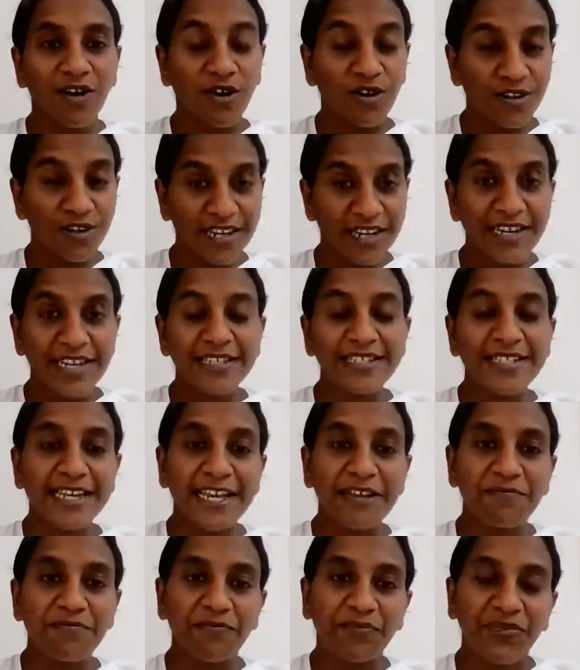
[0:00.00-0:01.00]
or in a
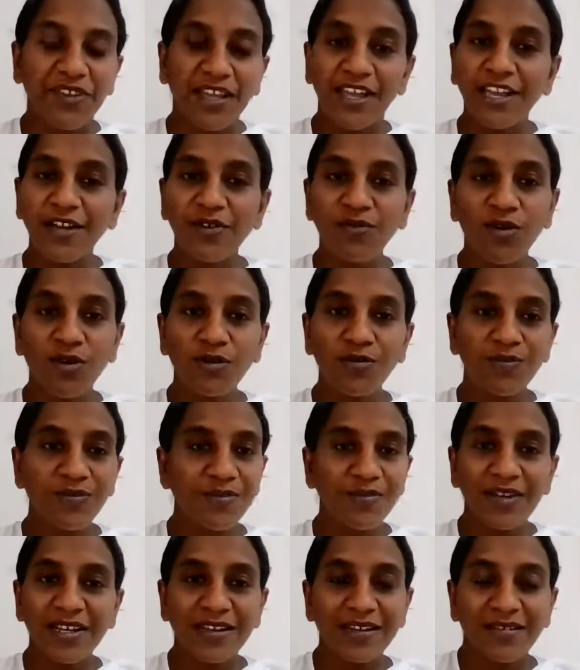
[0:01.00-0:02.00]
team, he
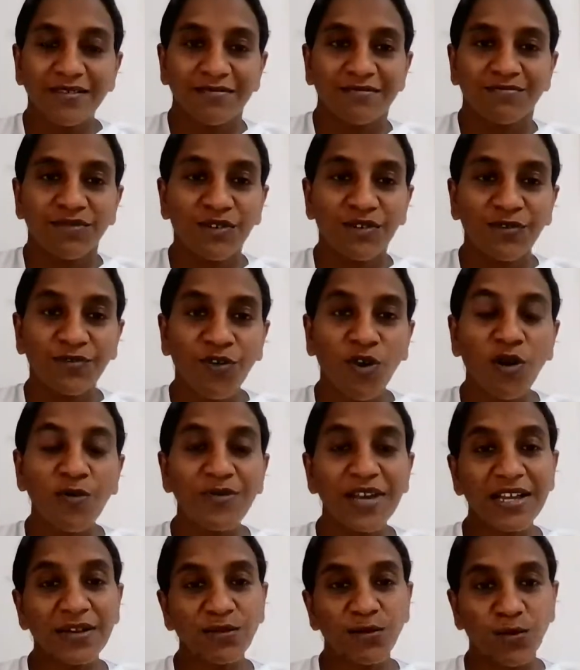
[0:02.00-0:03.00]
won't be
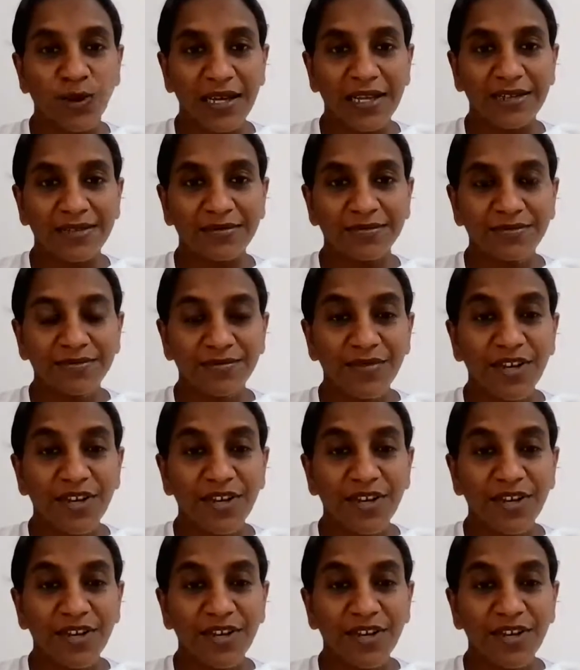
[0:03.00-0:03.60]
performing well